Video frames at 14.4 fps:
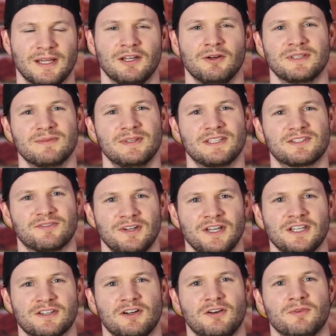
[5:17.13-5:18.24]
I know it's a bit
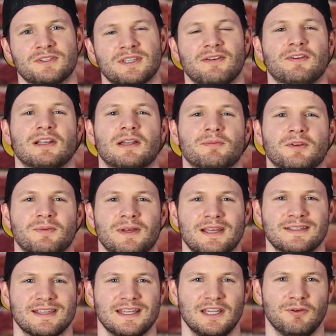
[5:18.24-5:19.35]
strange, almost every laptop
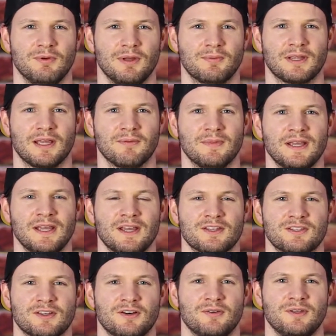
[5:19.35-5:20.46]
has a webcam,
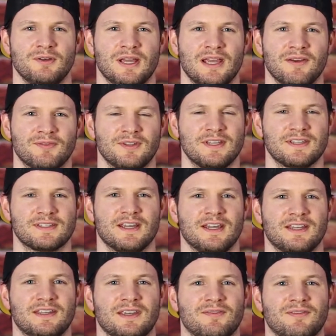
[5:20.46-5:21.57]
so you have to
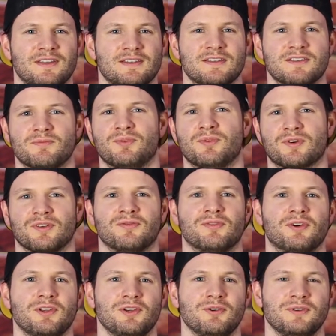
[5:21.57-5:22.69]
decide if this is important
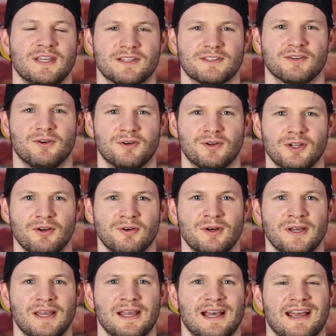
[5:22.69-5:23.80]
for you, yes or
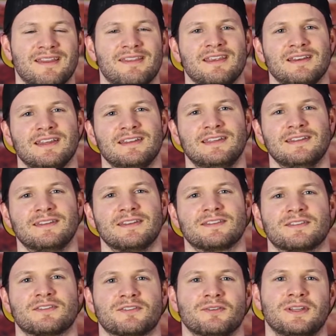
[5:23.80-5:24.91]
no. I think they did
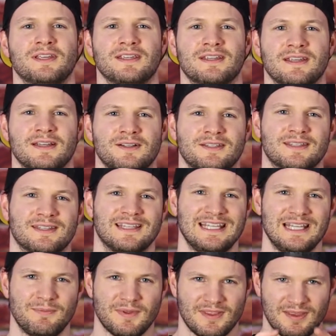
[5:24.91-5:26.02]
this so they could
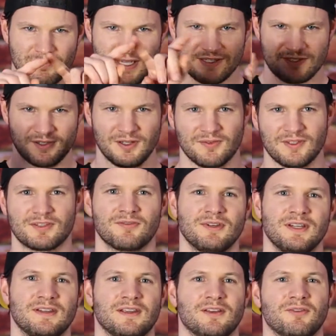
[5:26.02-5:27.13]
keep the bezel of the
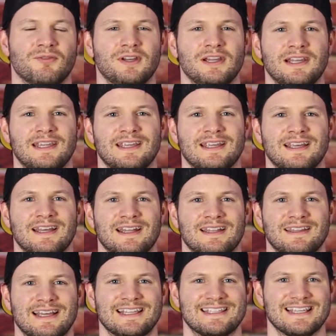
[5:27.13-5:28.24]
screen really
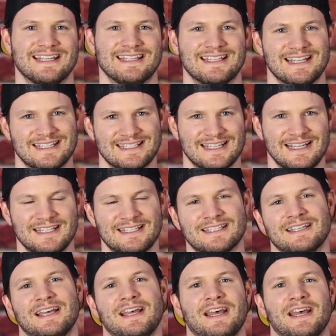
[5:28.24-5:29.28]
nice and tight.